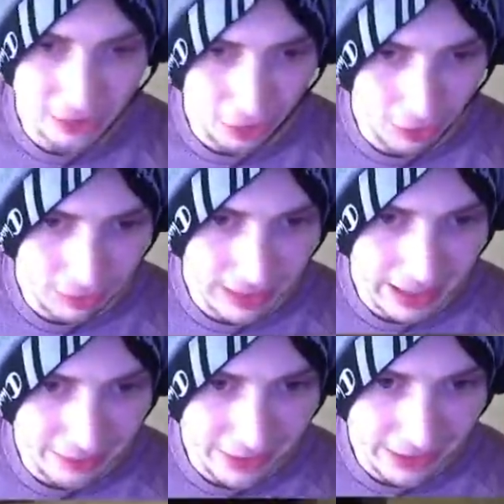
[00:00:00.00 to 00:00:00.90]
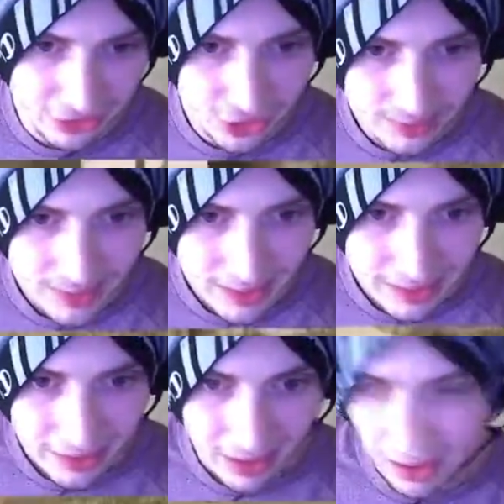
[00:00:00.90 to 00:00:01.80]
over that range,
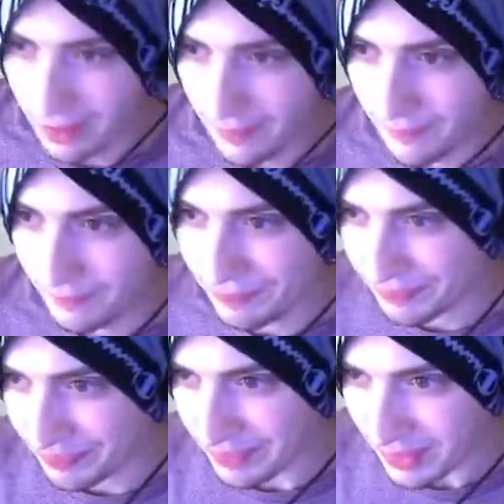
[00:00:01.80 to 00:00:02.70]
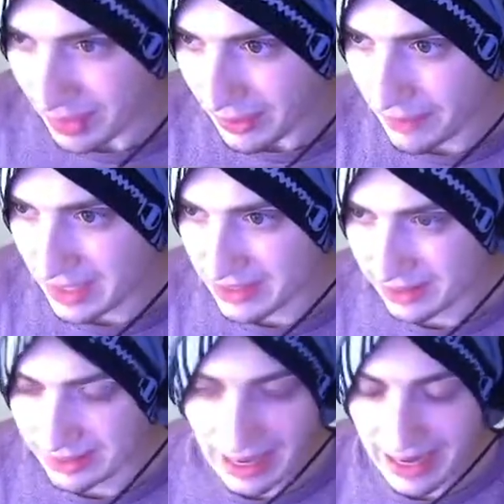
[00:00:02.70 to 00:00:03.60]
um,
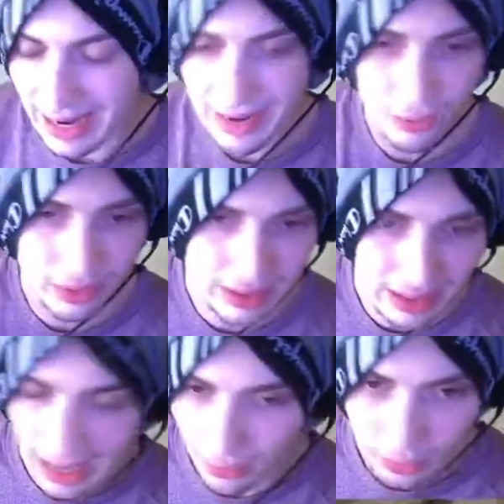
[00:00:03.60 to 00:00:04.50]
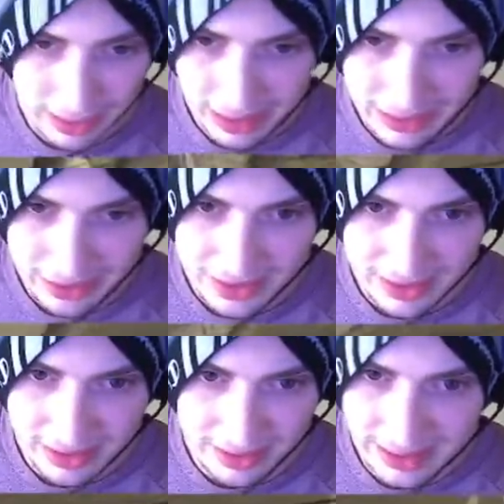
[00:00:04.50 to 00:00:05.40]
basically. And I wouldn't, I would not use this
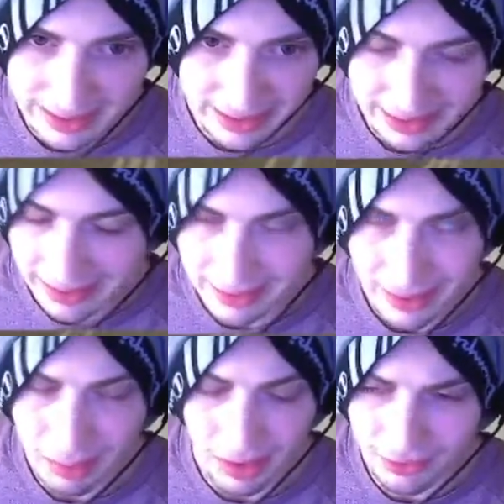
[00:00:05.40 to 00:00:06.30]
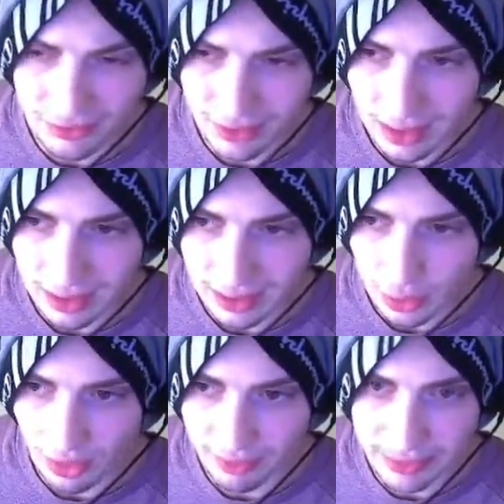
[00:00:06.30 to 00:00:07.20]
gun anything above uh,
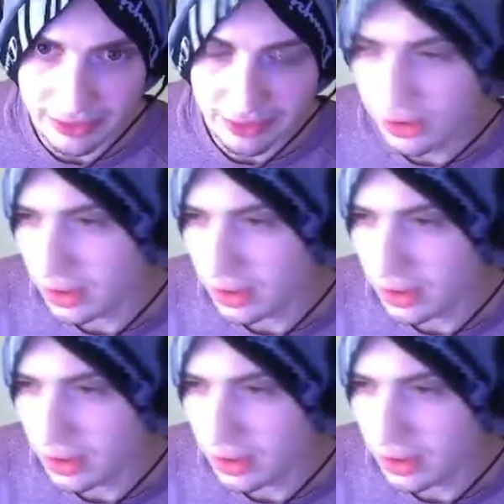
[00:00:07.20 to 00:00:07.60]
12 meters.